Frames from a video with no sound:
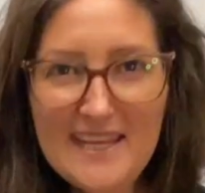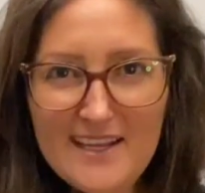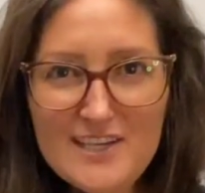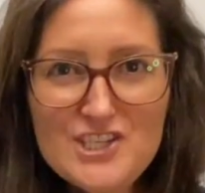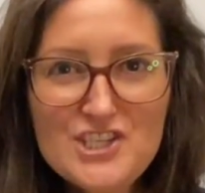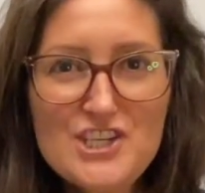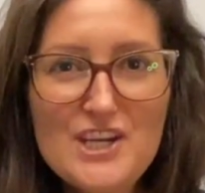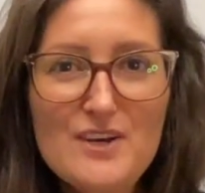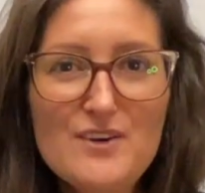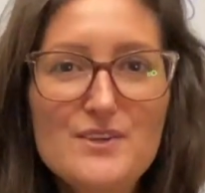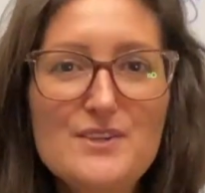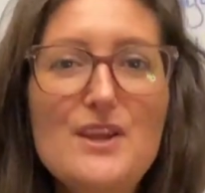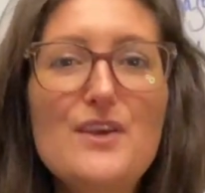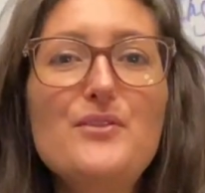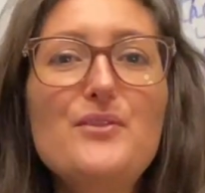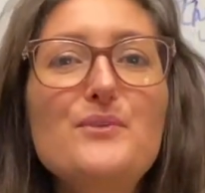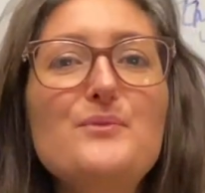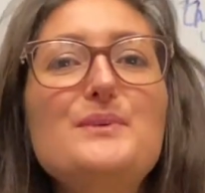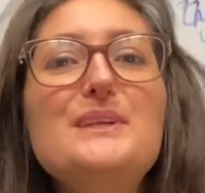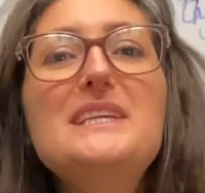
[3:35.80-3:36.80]
I shared
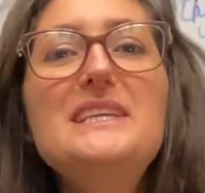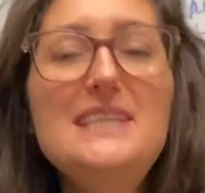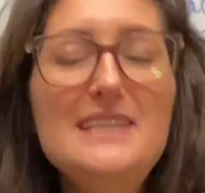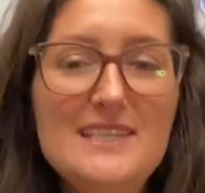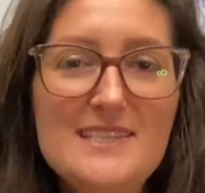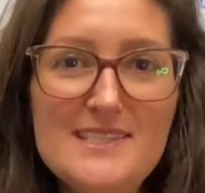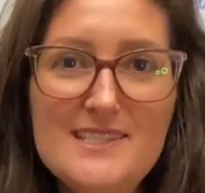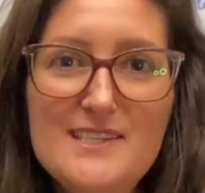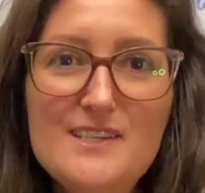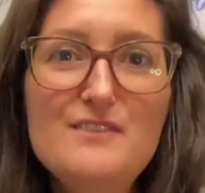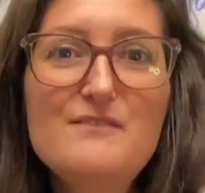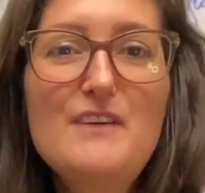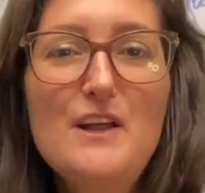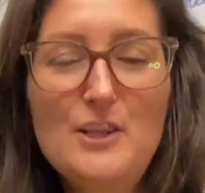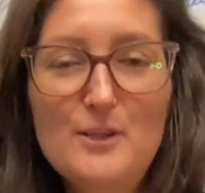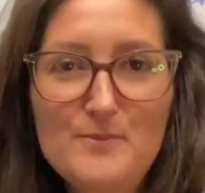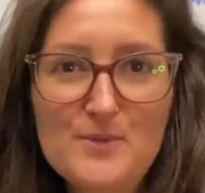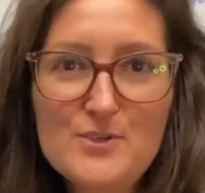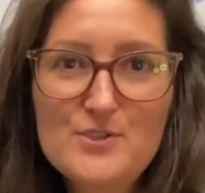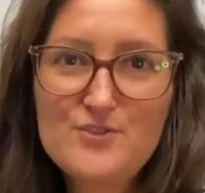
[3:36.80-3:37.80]
3 keys to
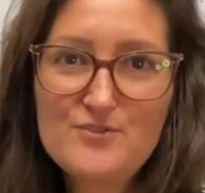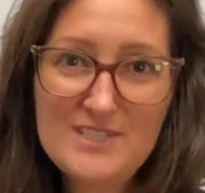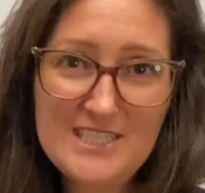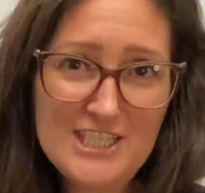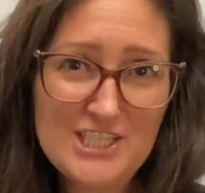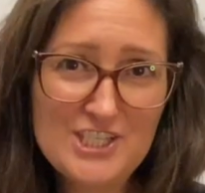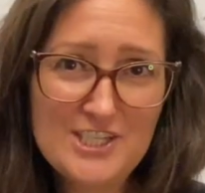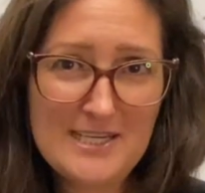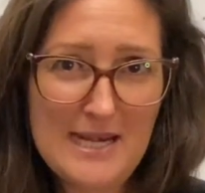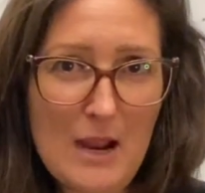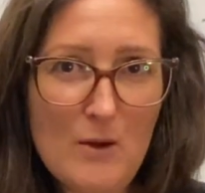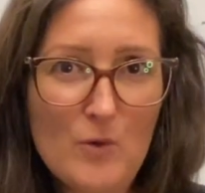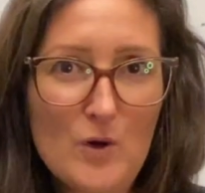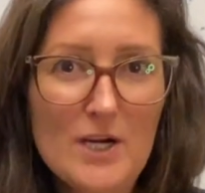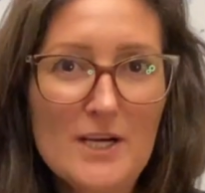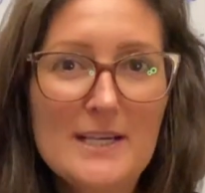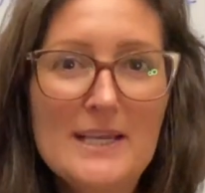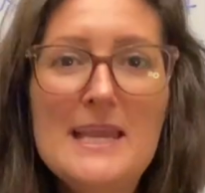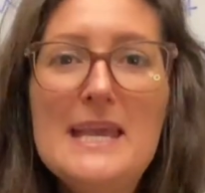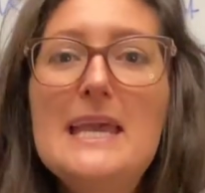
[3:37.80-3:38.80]
develop your strategic
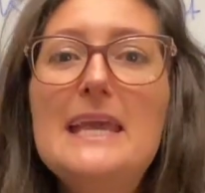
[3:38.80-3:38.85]
network.